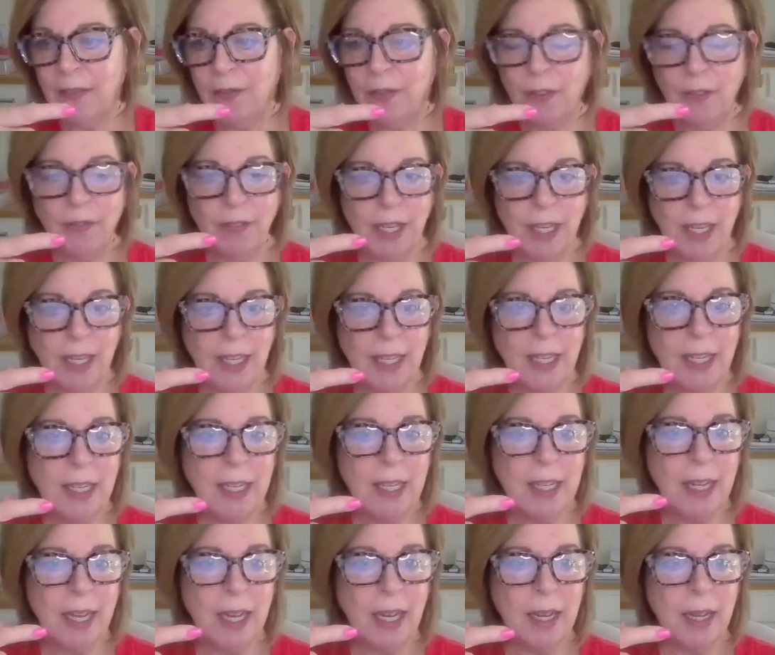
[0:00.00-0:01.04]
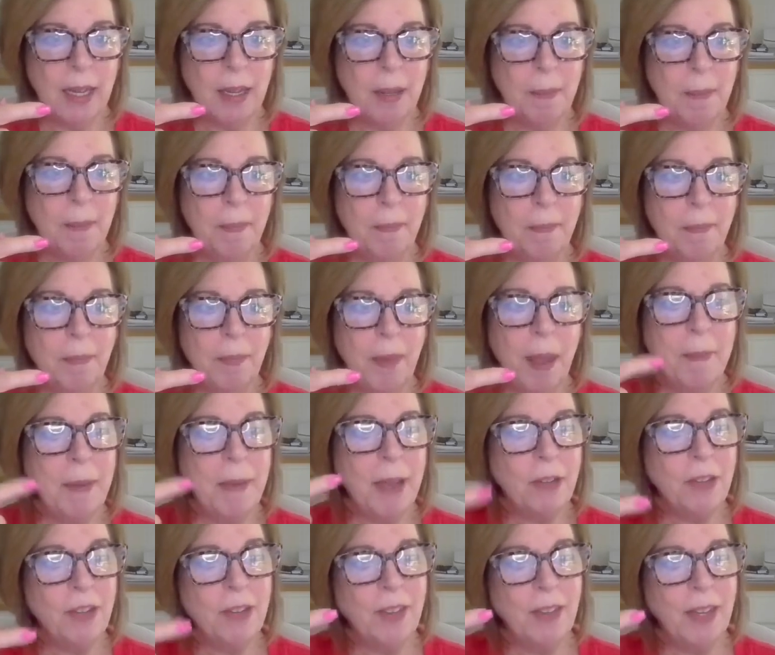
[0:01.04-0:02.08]
If you're vegan, I'm
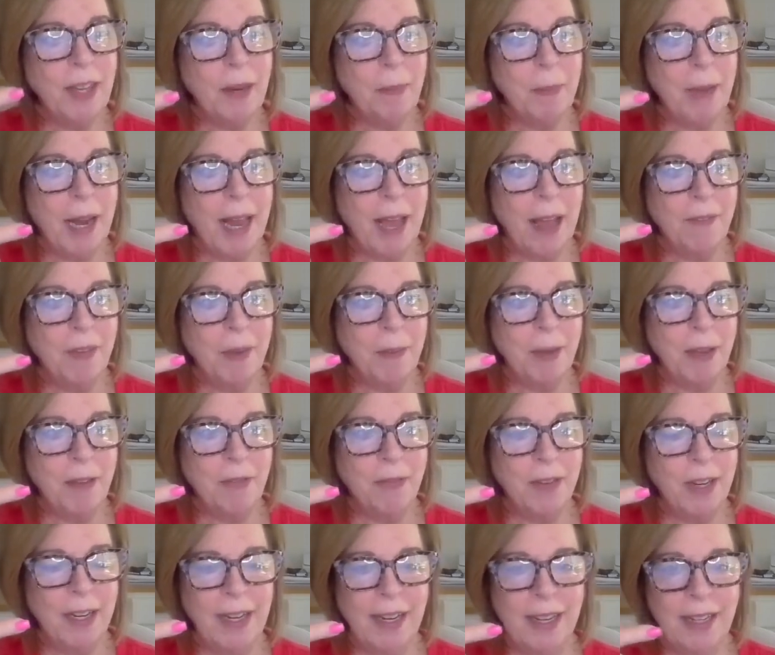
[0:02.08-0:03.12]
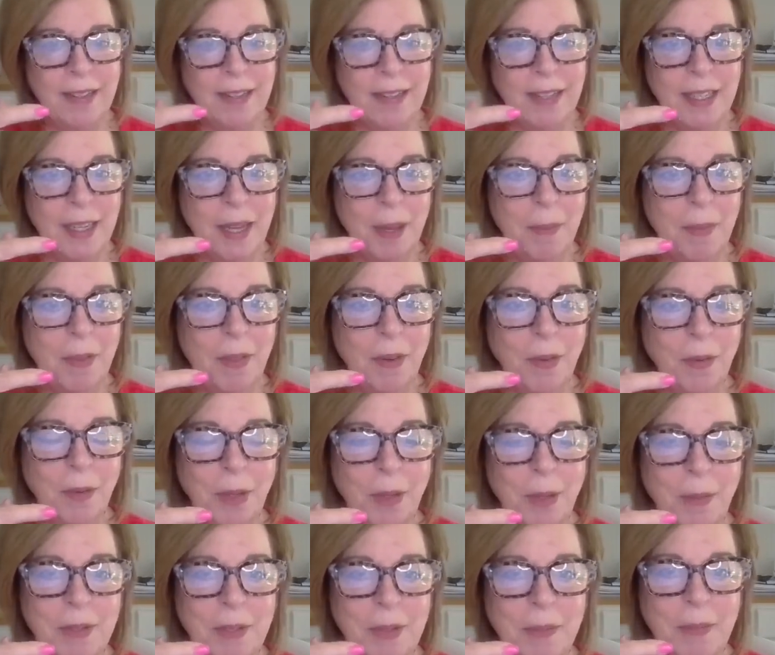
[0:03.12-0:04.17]
actually thinking about having my friend Nancy come in the
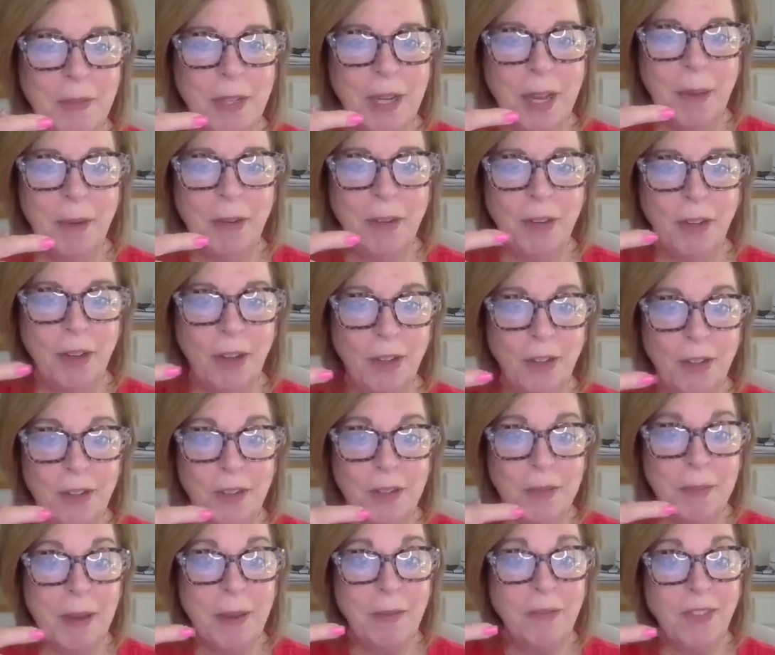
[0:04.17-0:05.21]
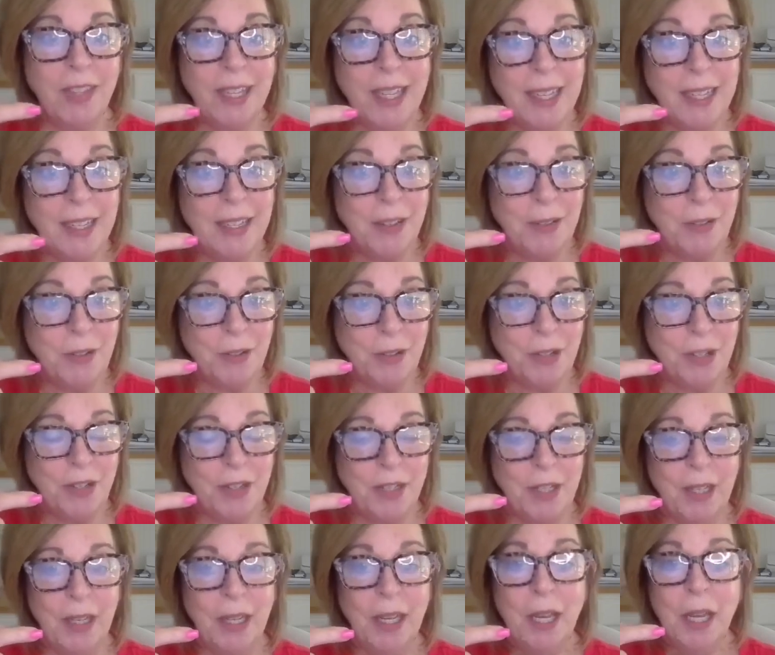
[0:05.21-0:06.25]
group sometime and talk to us about vegan
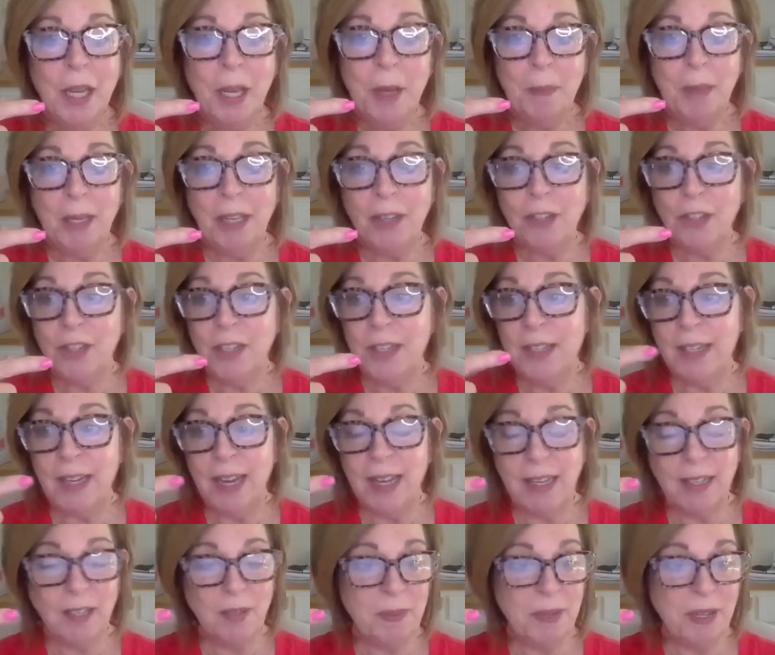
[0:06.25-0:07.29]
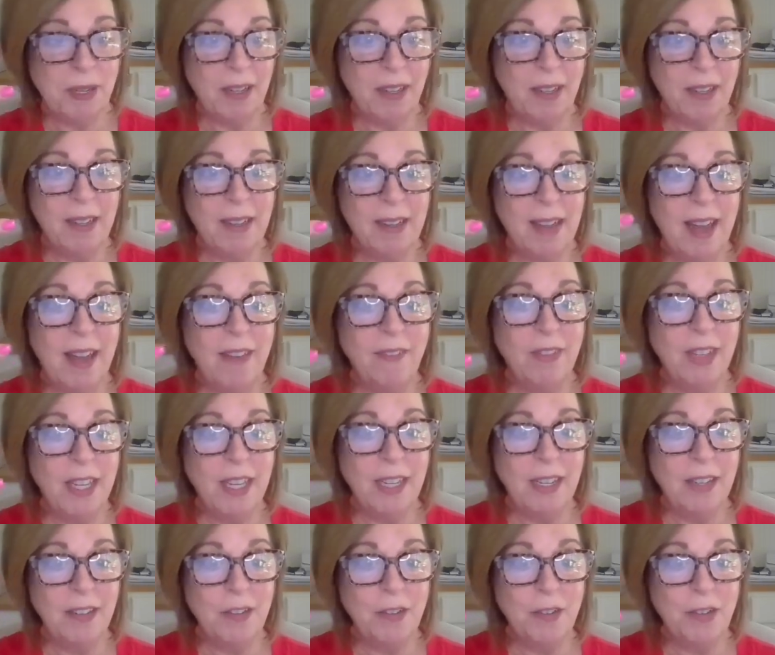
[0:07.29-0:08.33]
nutrition because she's an expert at
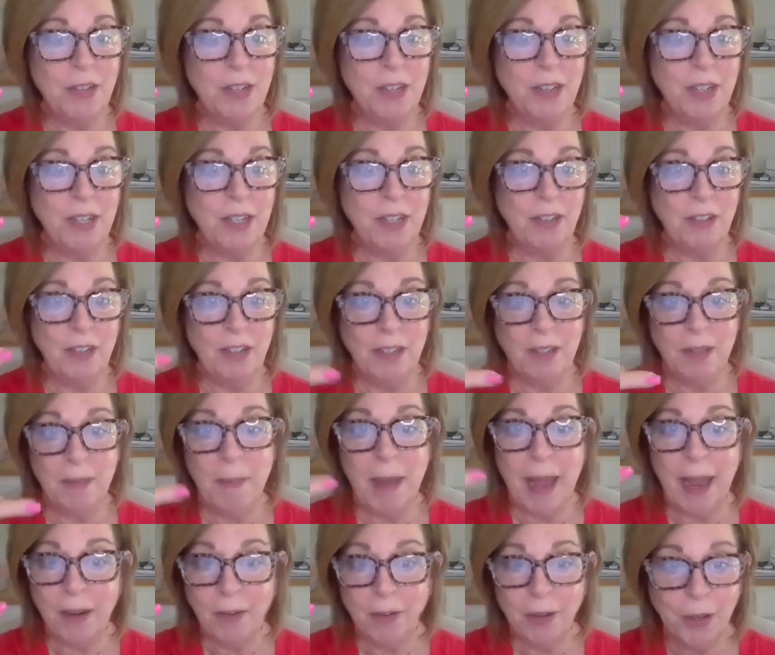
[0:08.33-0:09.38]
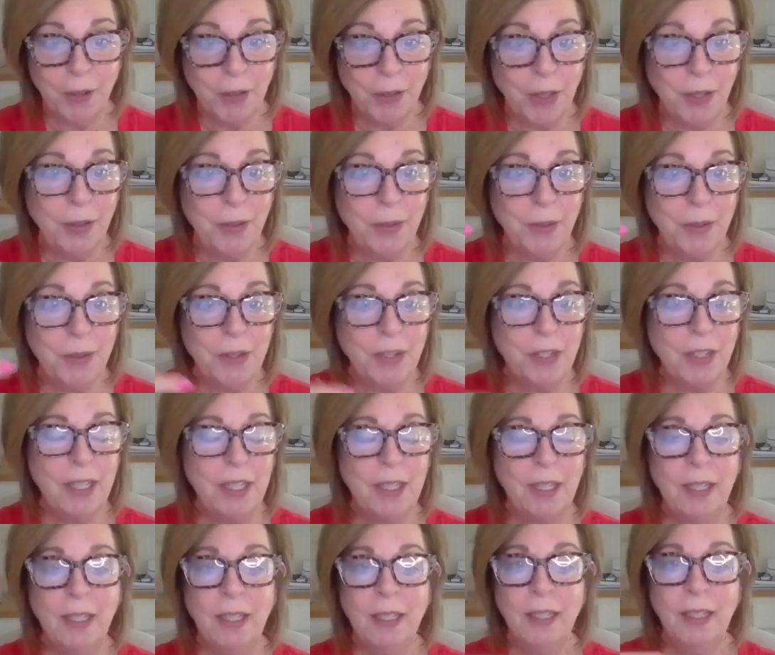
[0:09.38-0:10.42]
vegan nutrition and she's a macro coach
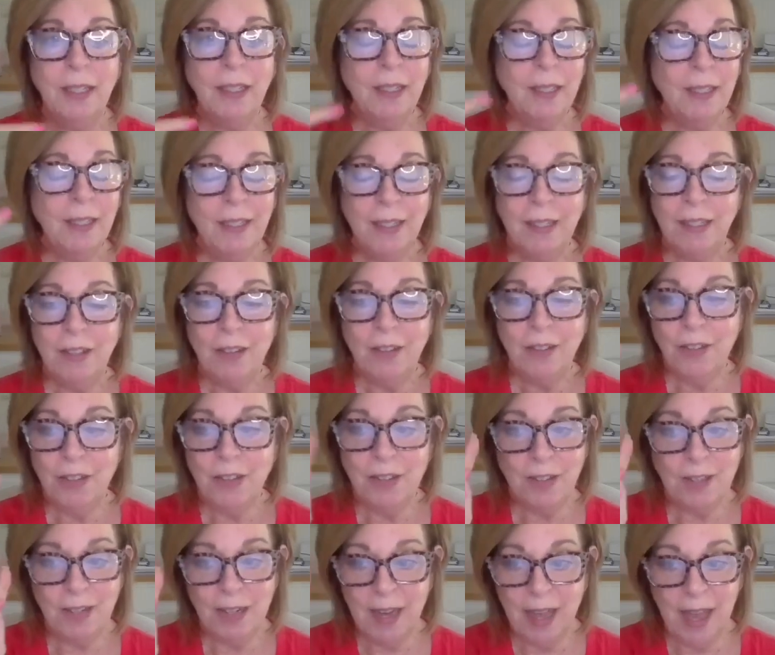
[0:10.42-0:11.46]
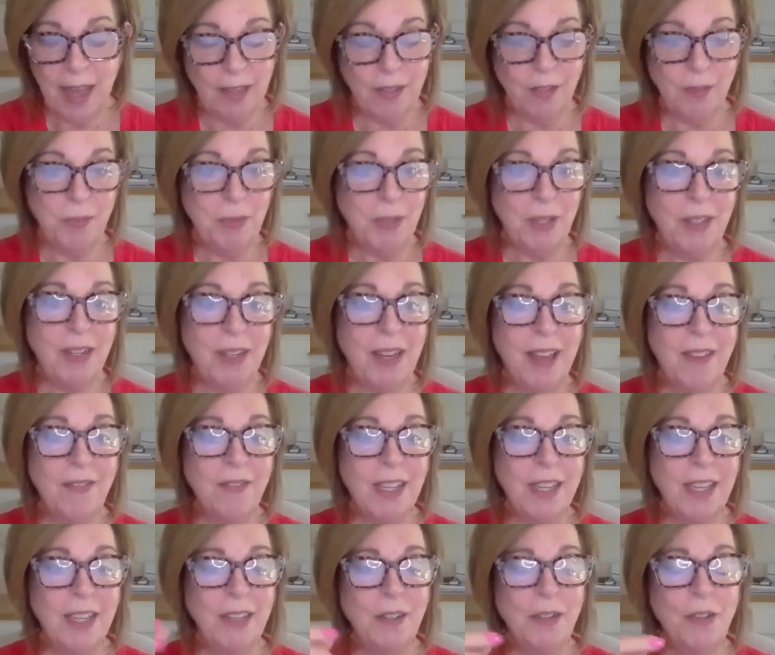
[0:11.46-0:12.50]
and she's an expert at
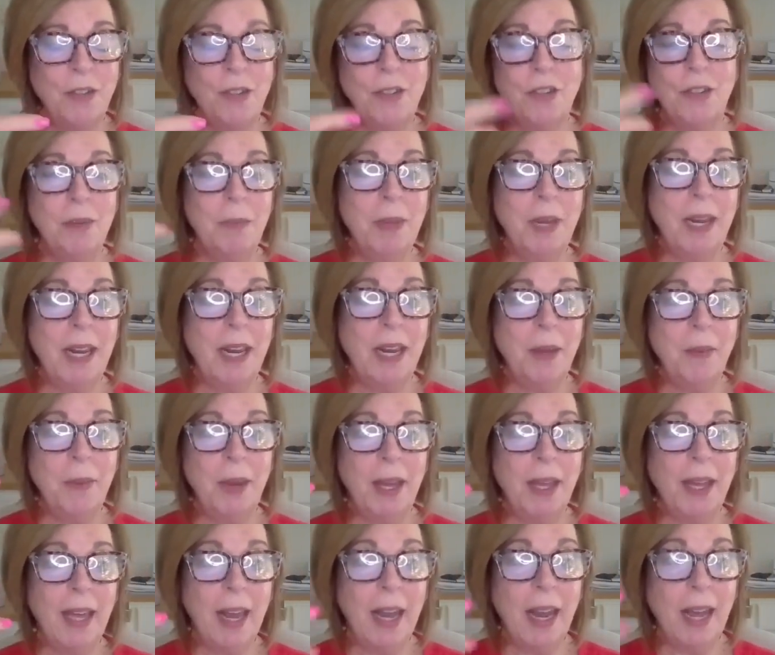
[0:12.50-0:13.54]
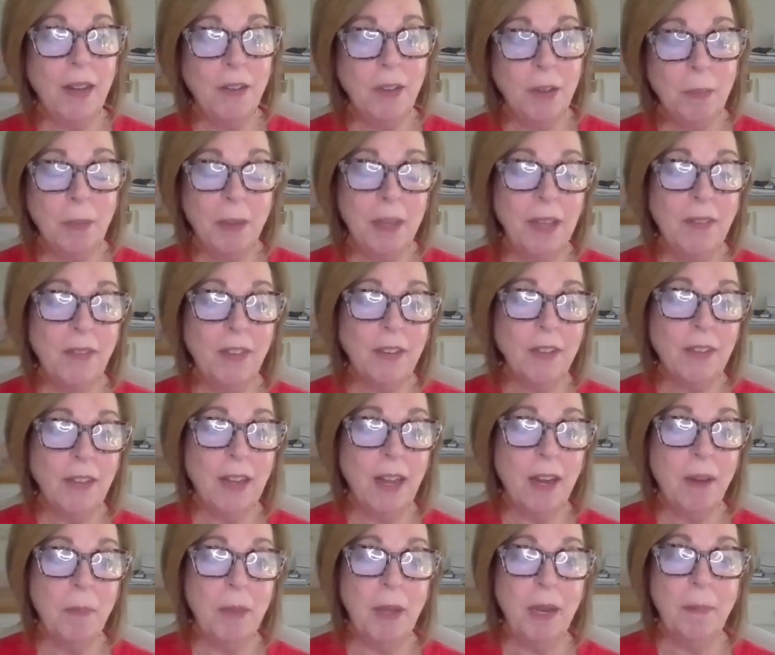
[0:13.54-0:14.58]
vegan nutrition. But anyway, and I do believe there's a
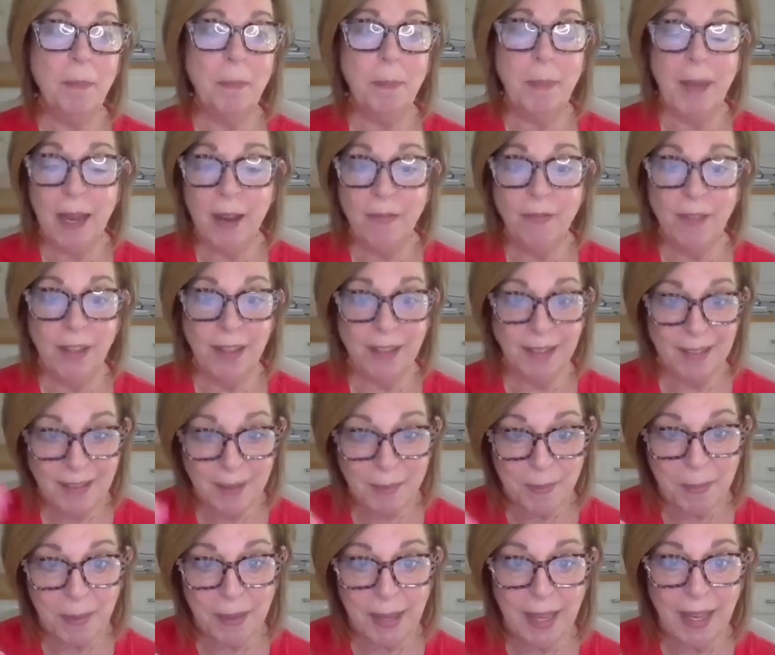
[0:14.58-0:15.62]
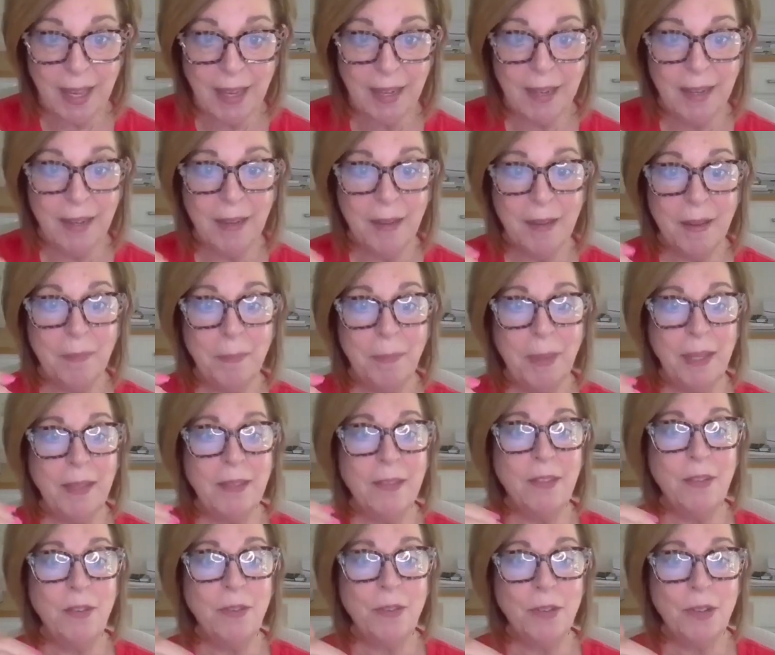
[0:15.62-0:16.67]
lot of benefits to
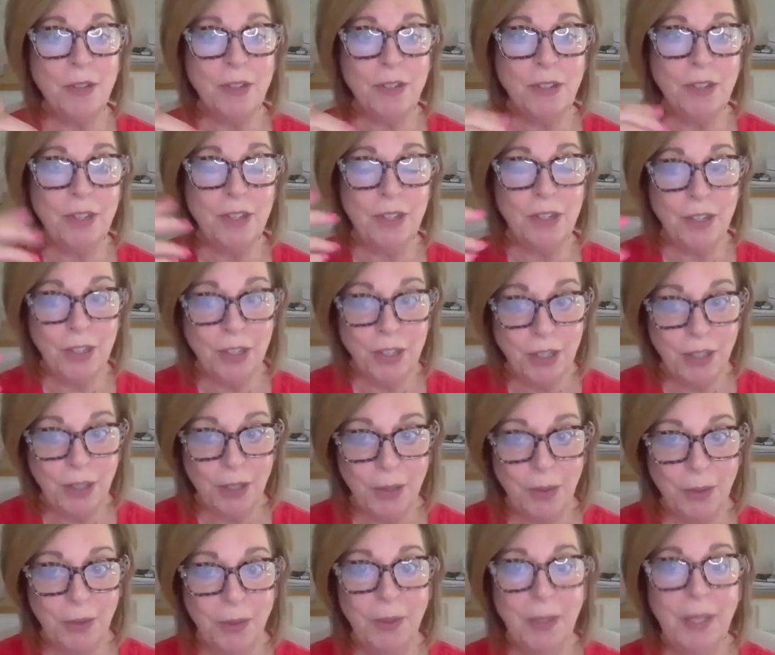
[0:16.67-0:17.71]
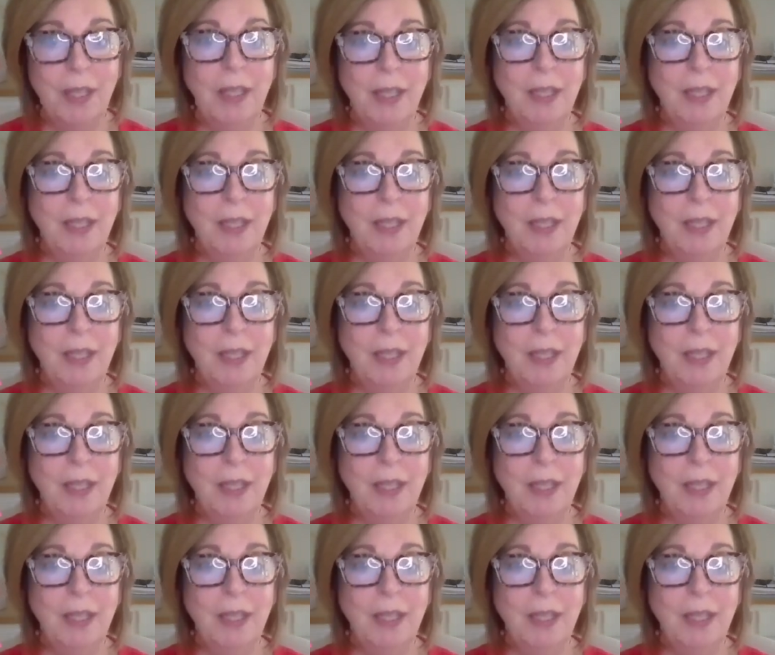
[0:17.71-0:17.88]
plant-based nutrition too.